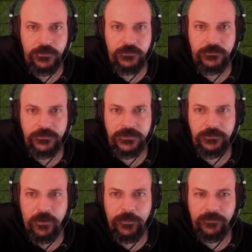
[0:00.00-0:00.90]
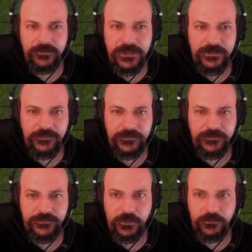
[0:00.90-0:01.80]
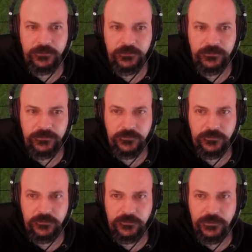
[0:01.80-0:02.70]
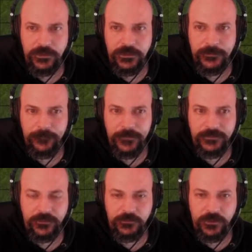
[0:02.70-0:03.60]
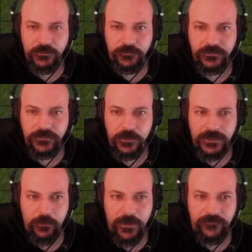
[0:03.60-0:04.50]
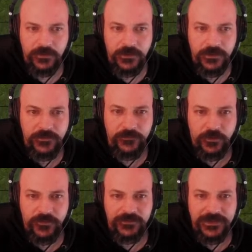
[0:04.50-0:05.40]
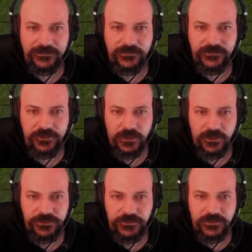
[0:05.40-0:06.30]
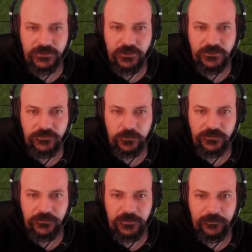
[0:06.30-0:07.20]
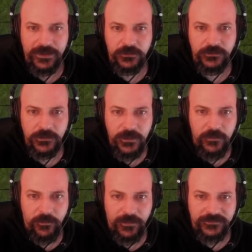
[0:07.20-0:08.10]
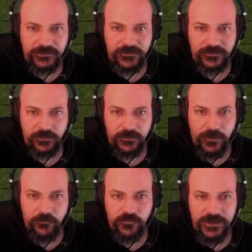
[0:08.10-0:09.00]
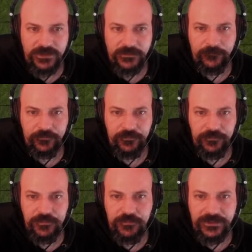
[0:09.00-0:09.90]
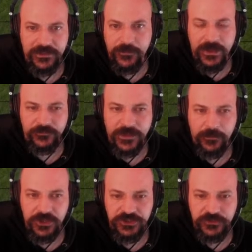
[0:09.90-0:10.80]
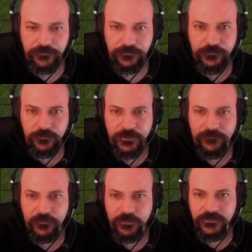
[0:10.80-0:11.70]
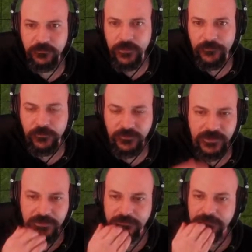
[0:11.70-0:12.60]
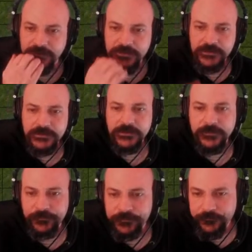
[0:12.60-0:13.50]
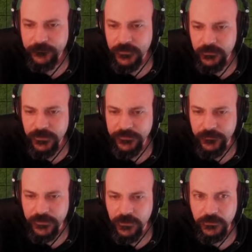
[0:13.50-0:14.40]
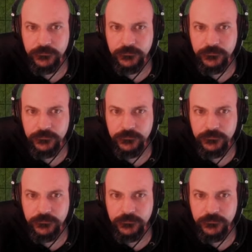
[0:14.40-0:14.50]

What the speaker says: The Barbarian Lancers don't go Berserk. However, they've got this Lance charge, and they can only use it once per battle. But basically, they do a really big amount of damage when they first hit. What else have they got?